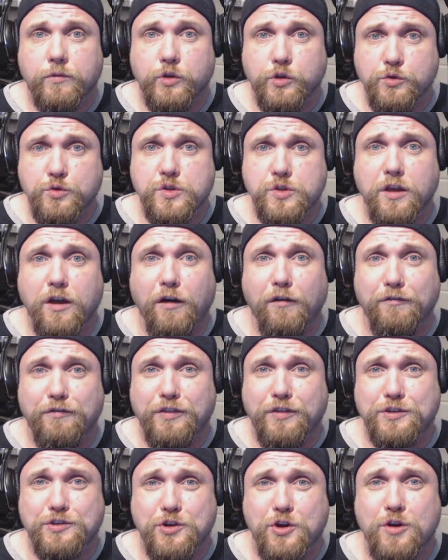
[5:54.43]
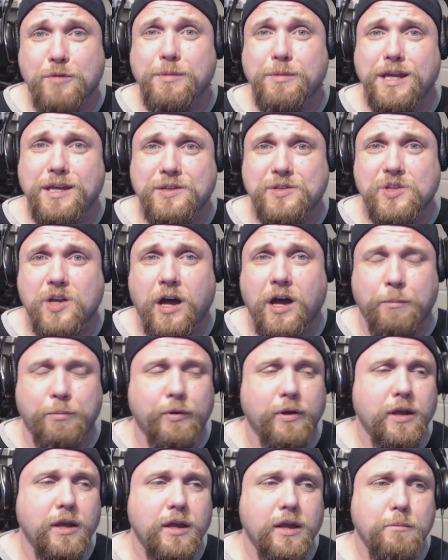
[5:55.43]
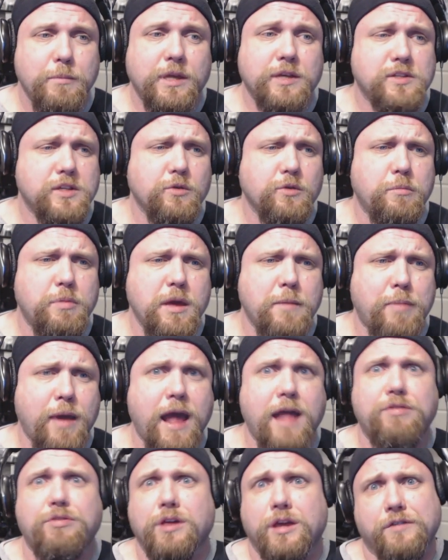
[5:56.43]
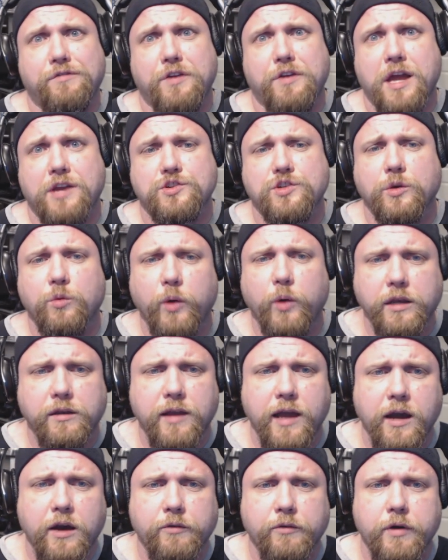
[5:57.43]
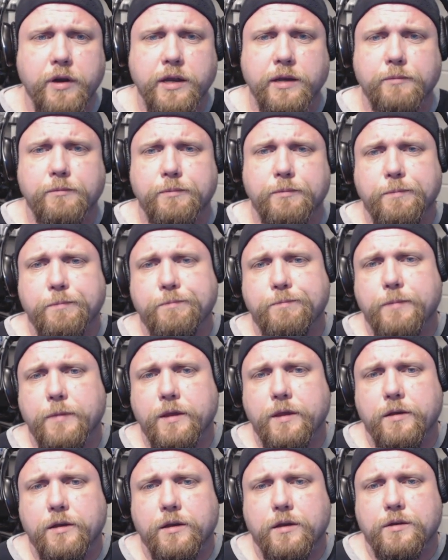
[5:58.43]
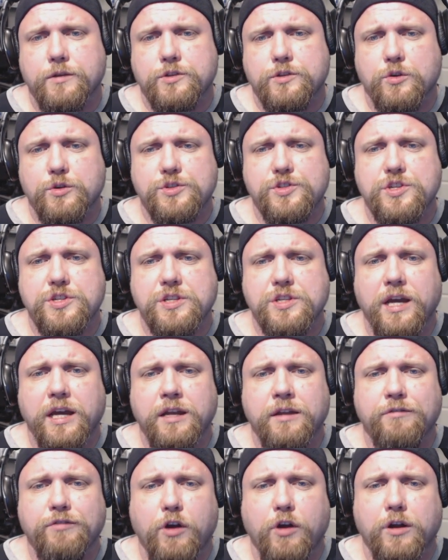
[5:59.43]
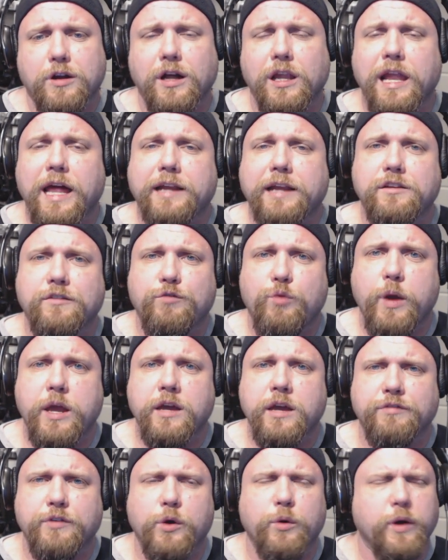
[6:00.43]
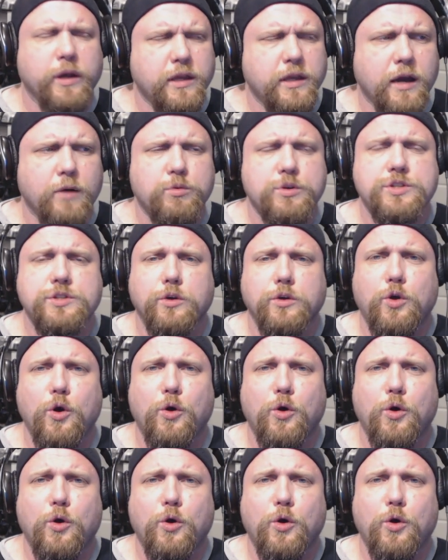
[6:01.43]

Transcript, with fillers: use of the term is up because it would be a bad thing if it actually went down, right? So it's just kind of our collective way of knowing, yeah, we're still